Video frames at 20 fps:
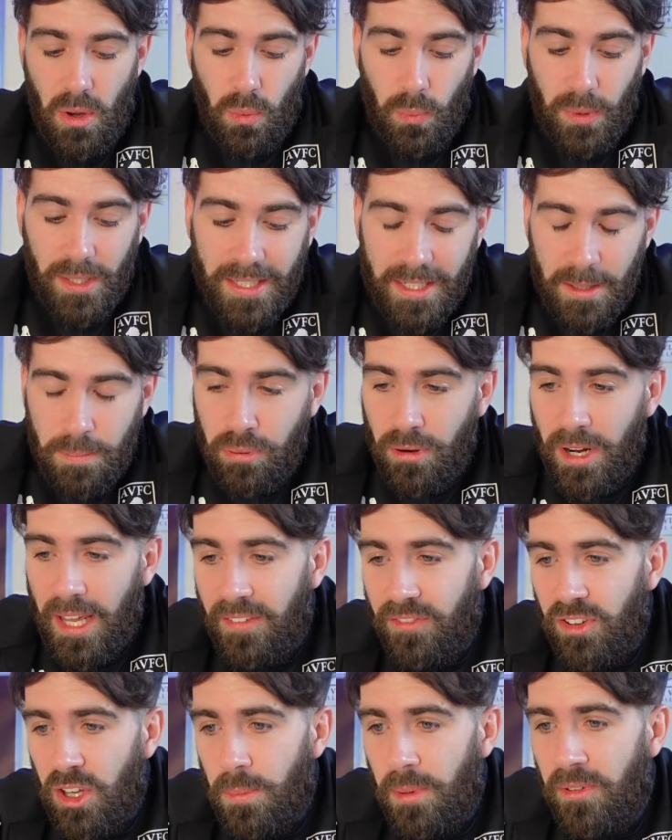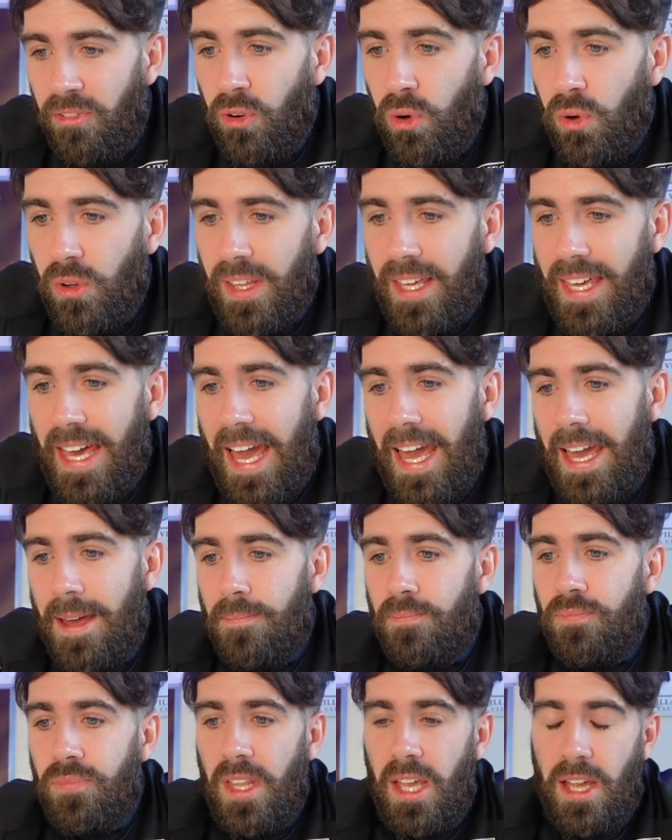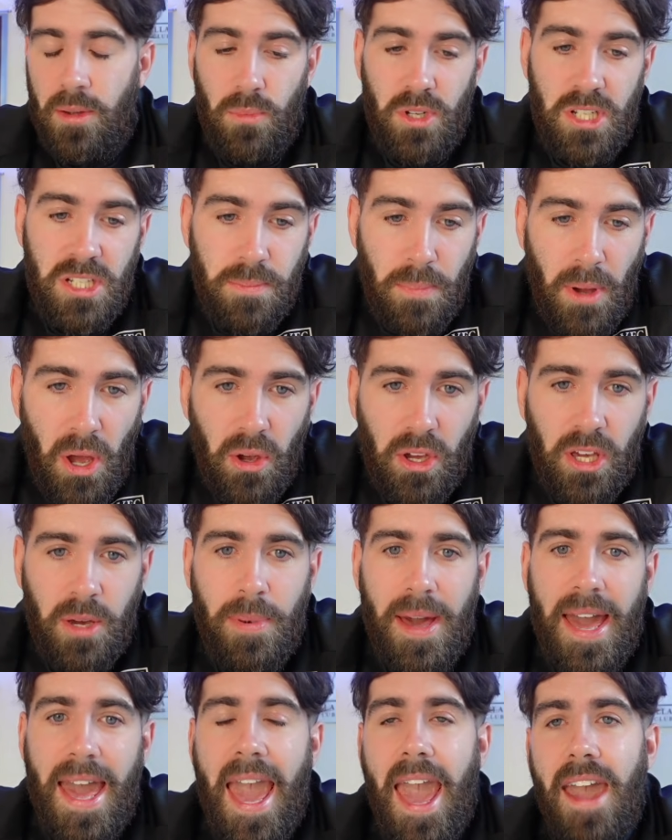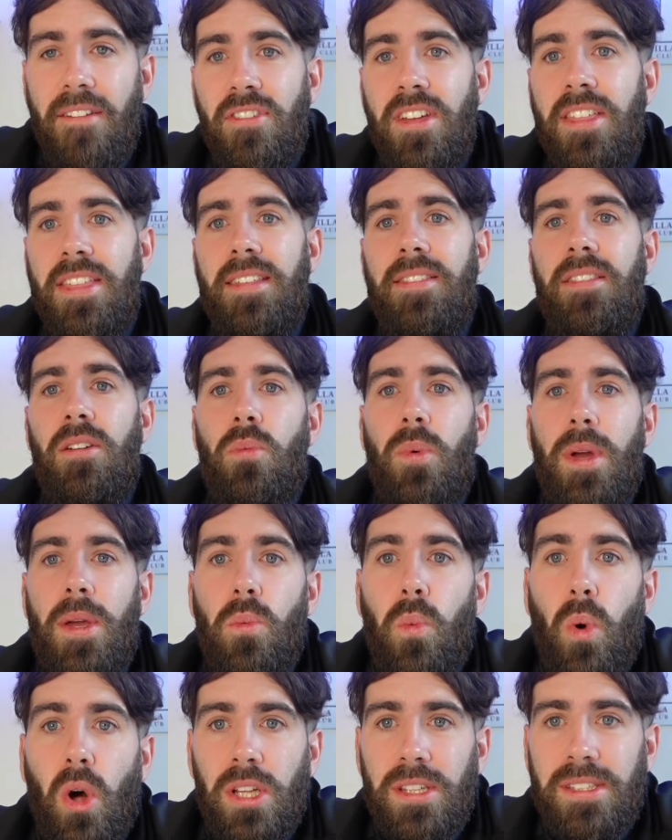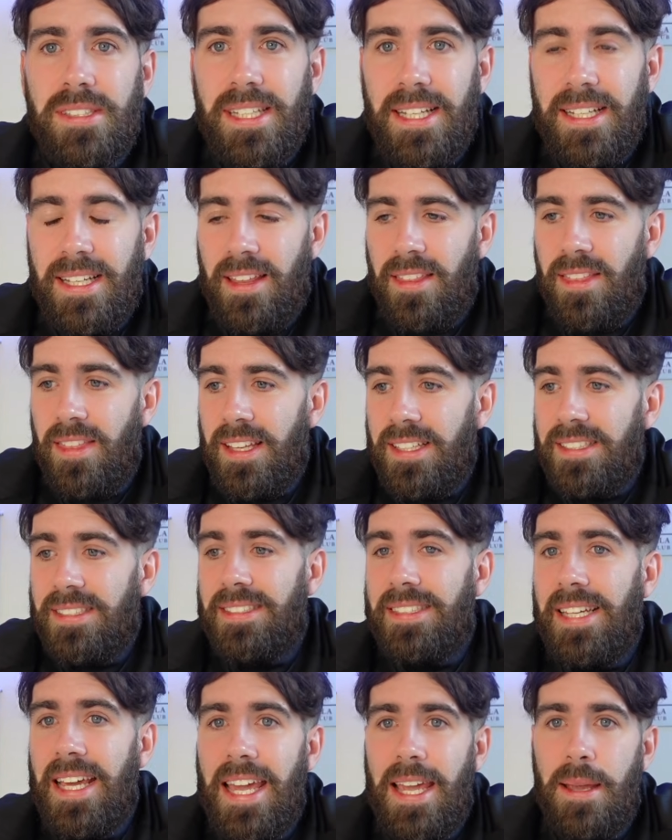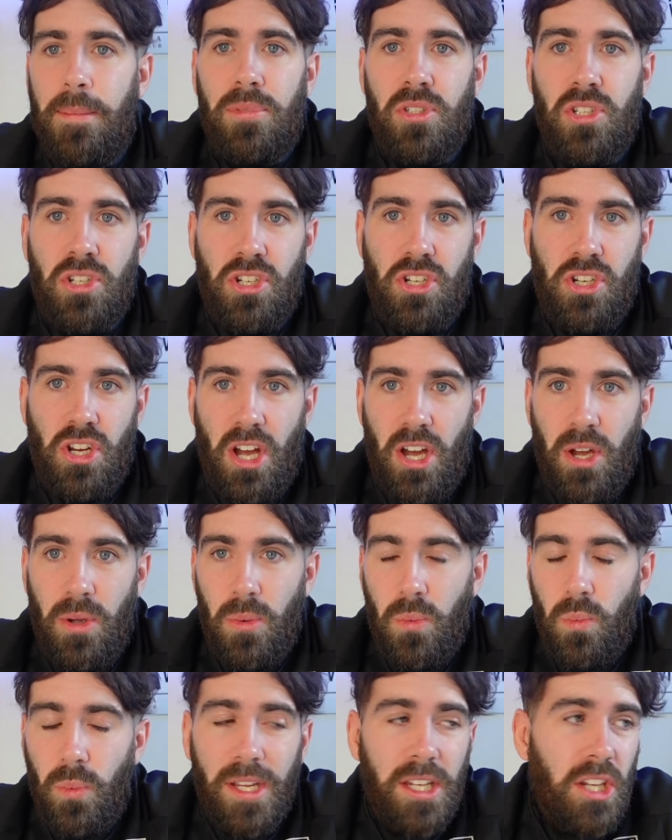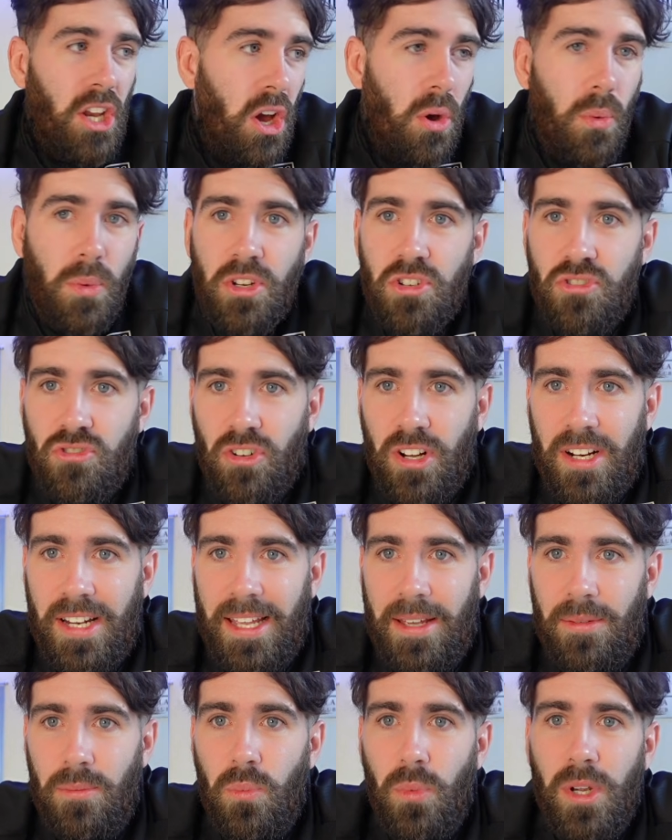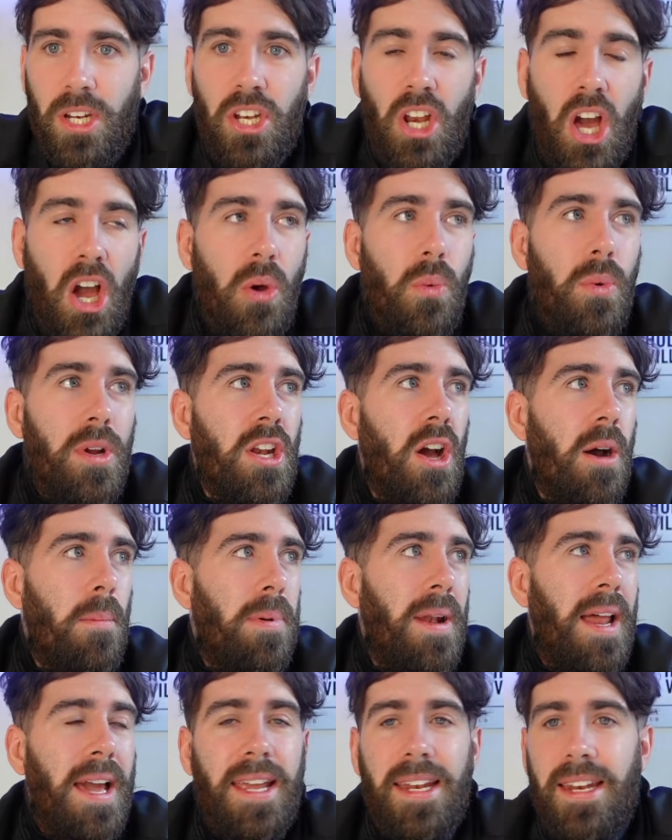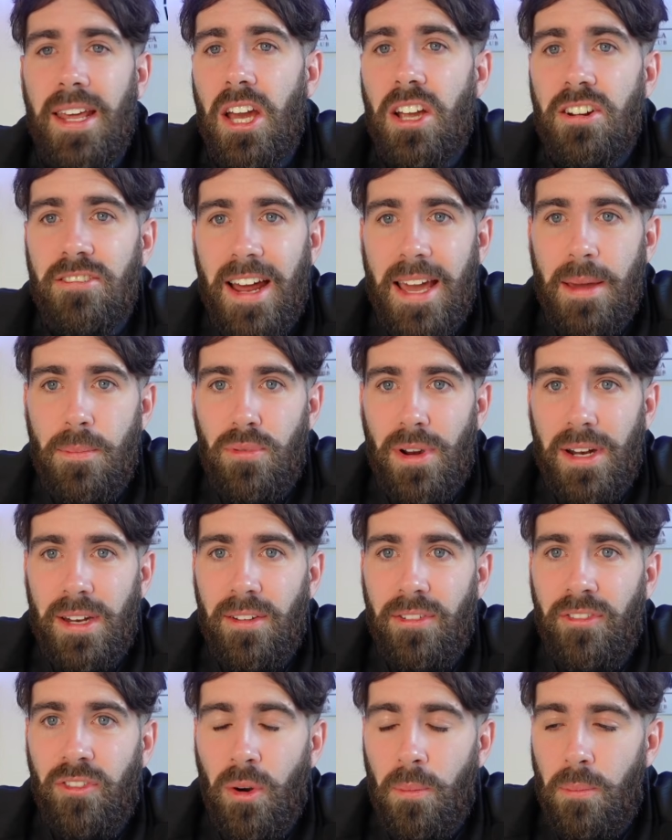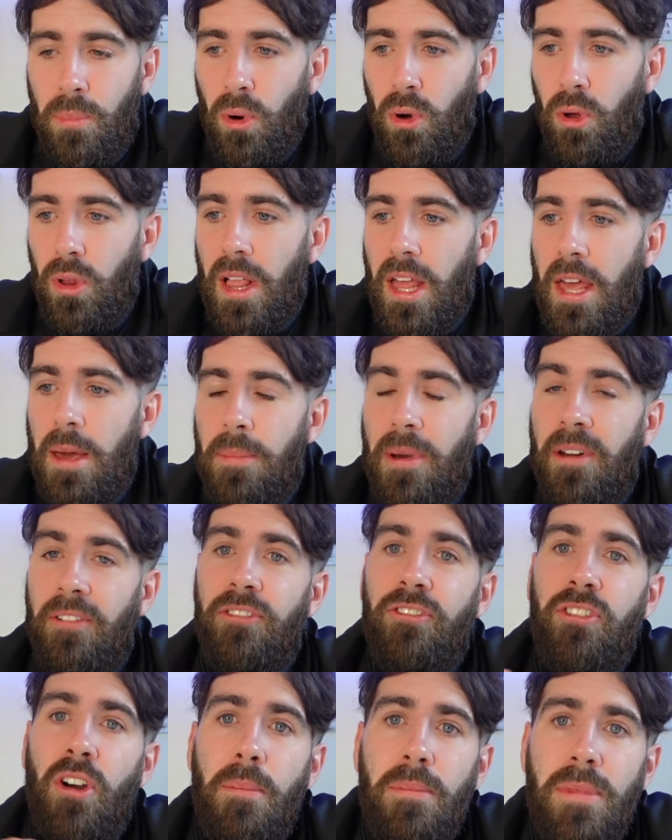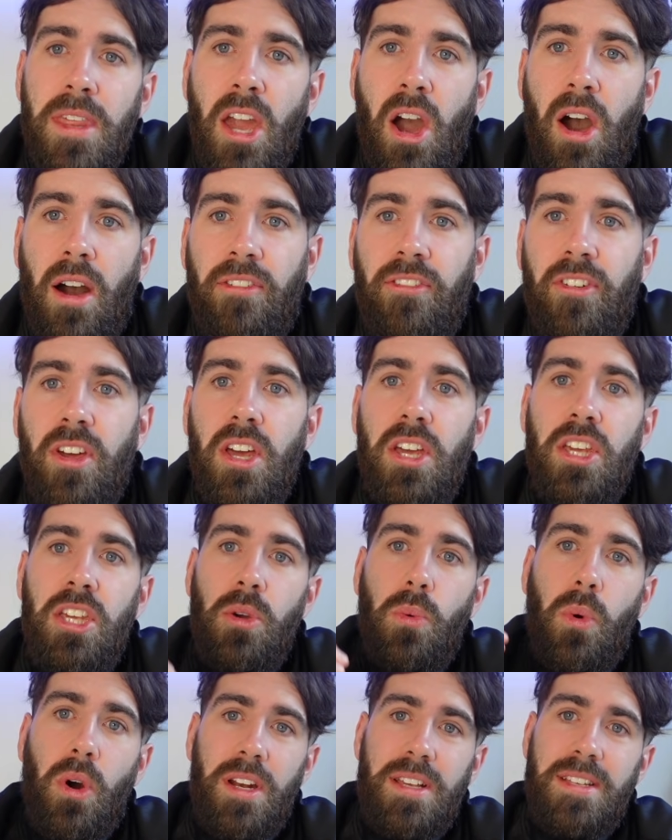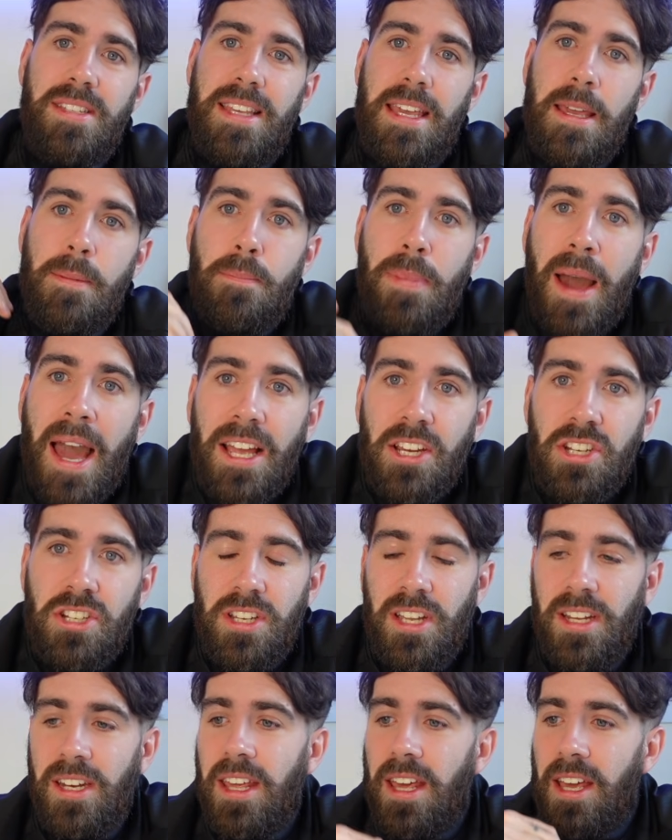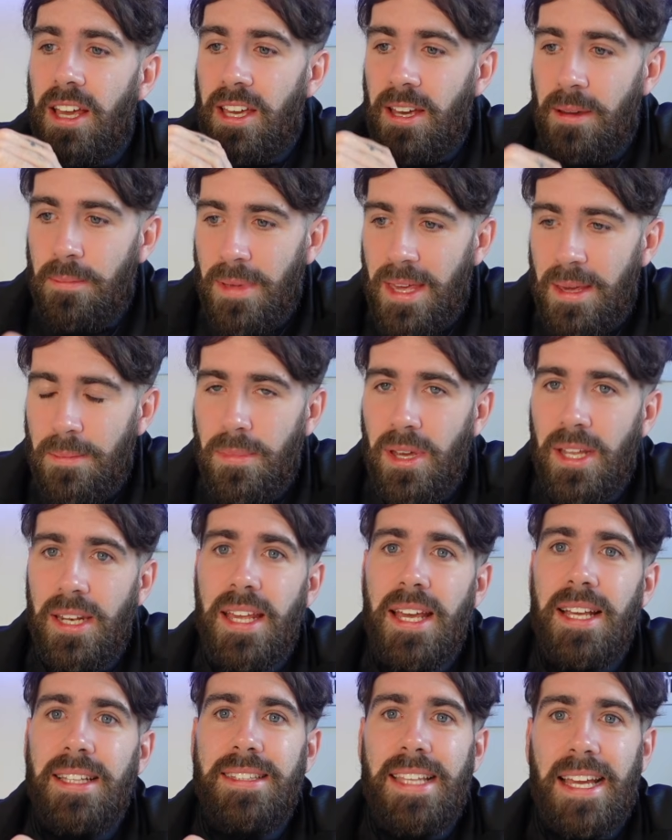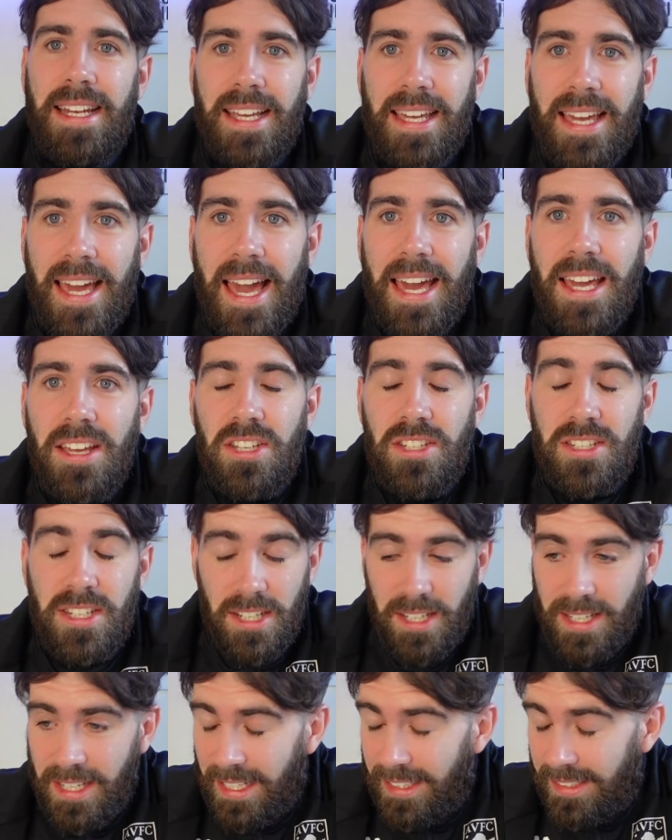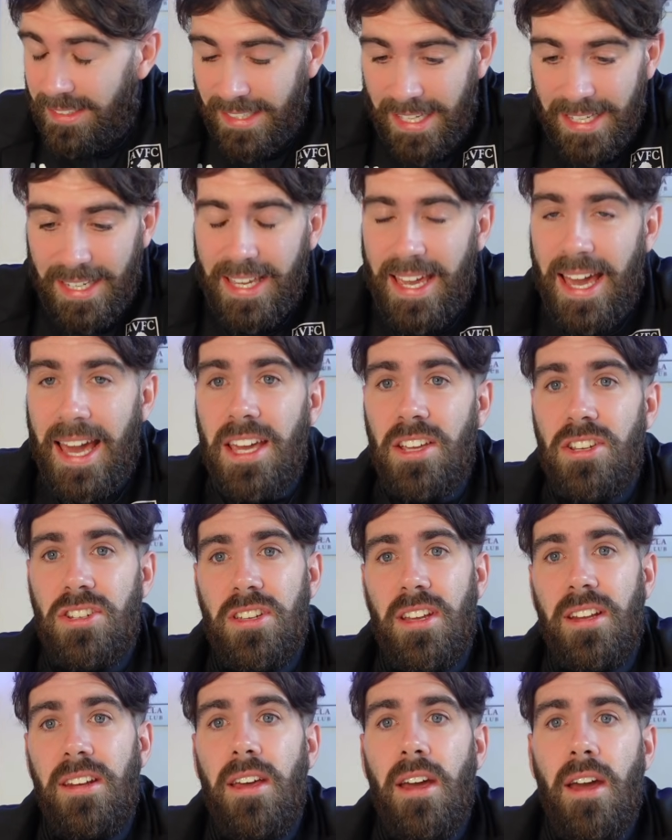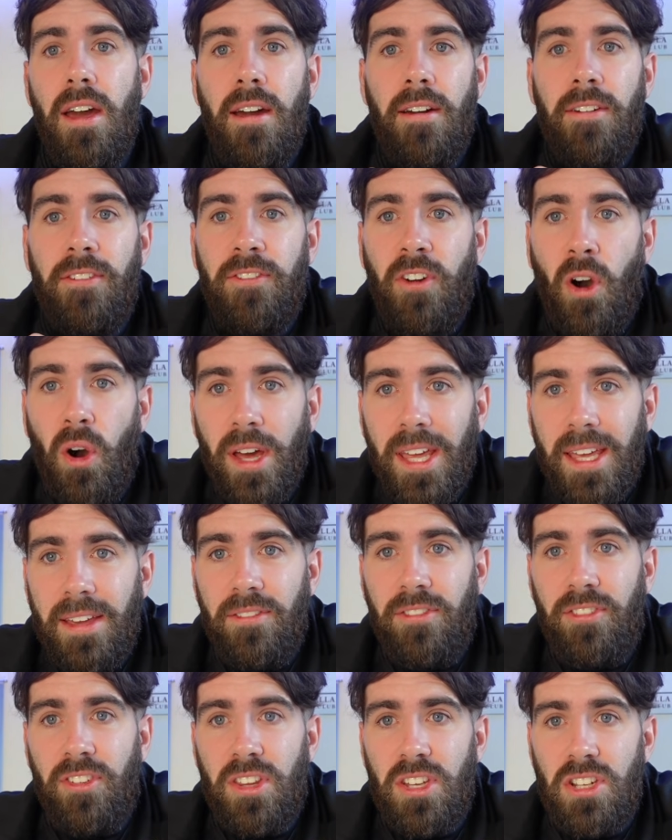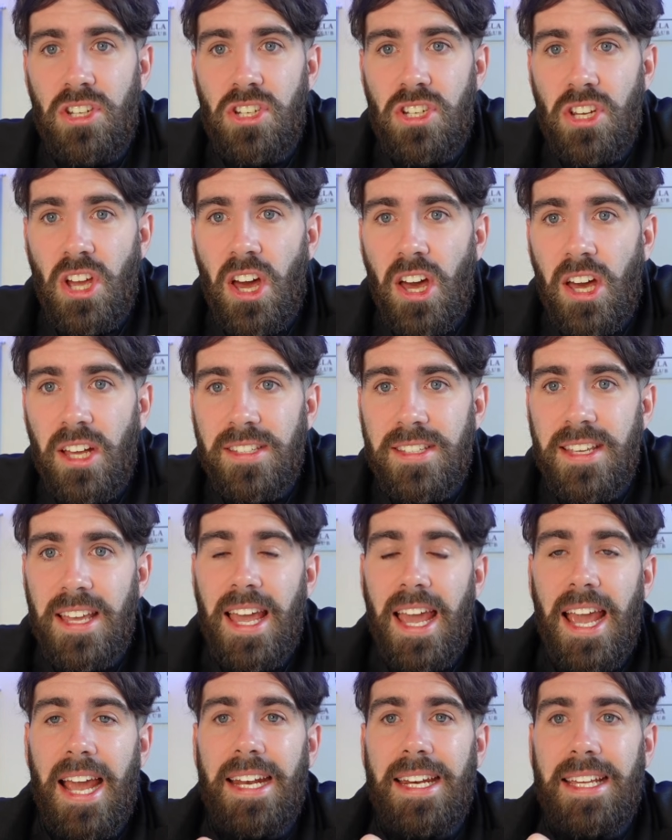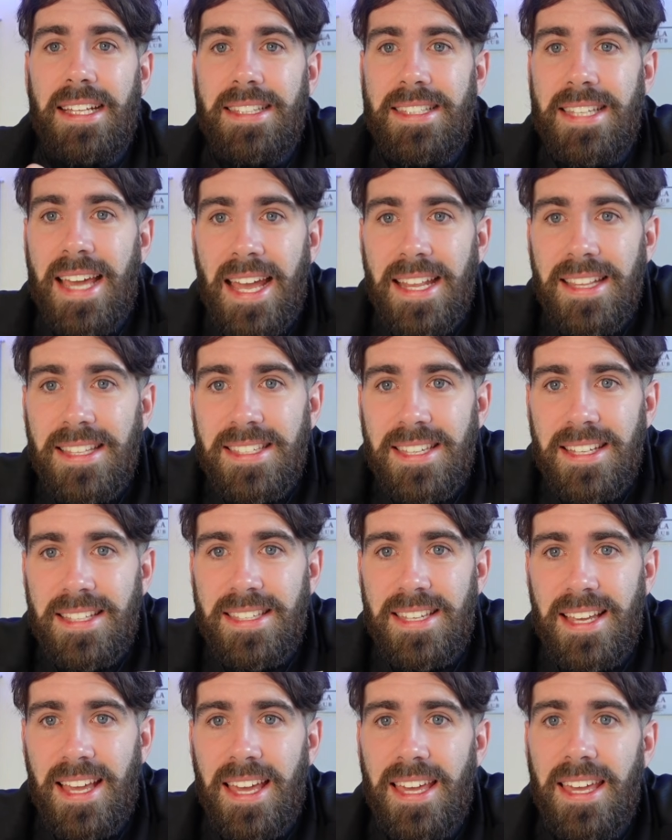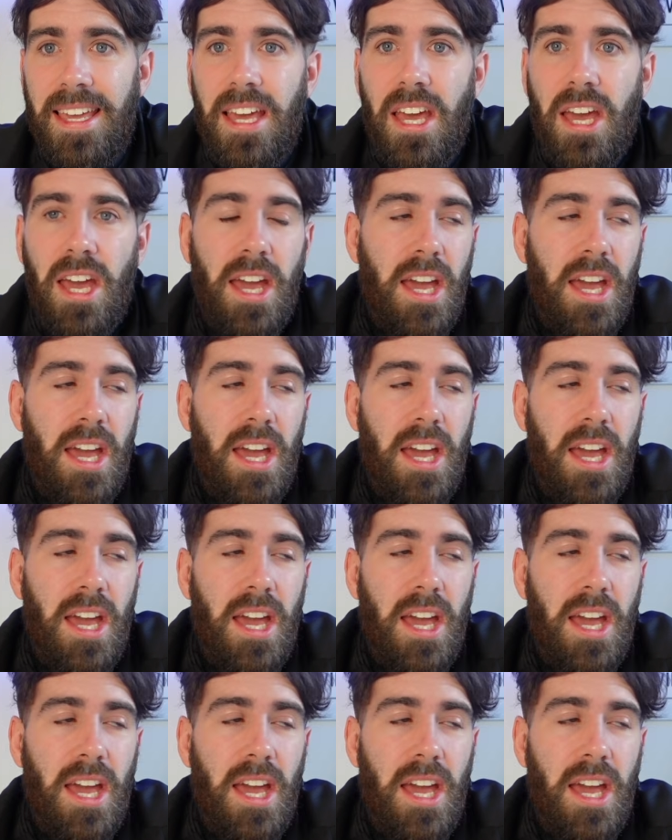We did a preview before the game and we spoke about everything that we wanted this team to show. We know we're struggling. We know we're not playing a great brand of football. But from the off, you want to see passion, commitment, dedication, fighting for the shirt and intensity.